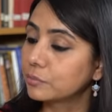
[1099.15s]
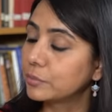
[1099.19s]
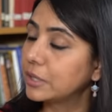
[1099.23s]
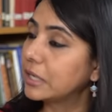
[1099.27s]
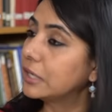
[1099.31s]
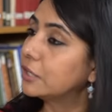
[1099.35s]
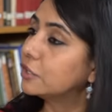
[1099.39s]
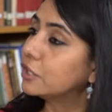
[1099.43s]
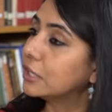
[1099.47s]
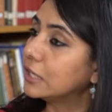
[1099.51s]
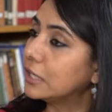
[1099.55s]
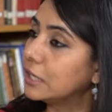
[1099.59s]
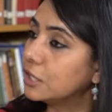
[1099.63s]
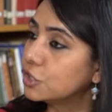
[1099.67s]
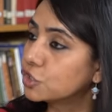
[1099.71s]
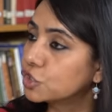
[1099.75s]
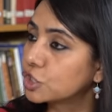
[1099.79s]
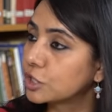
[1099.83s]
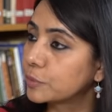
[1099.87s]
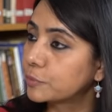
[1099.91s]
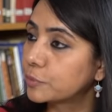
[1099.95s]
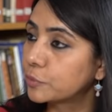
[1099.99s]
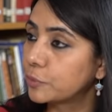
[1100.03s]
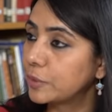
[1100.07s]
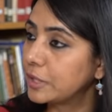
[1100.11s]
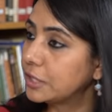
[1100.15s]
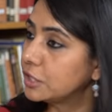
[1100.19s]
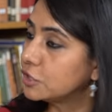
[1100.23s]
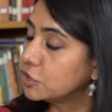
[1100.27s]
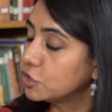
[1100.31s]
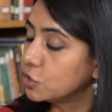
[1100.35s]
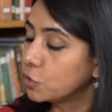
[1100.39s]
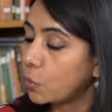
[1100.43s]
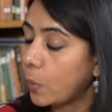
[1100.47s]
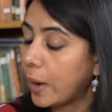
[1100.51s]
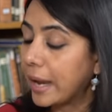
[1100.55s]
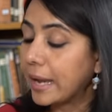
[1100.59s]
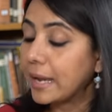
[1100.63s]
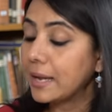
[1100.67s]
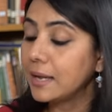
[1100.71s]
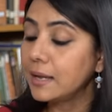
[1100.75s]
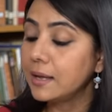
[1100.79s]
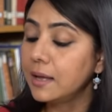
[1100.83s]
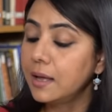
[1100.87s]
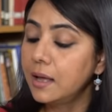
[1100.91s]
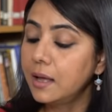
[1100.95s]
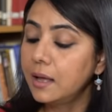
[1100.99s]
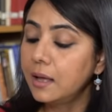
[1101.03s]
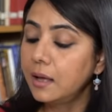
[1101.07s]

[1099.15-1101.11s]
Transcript: be it Egypt, be it UAE.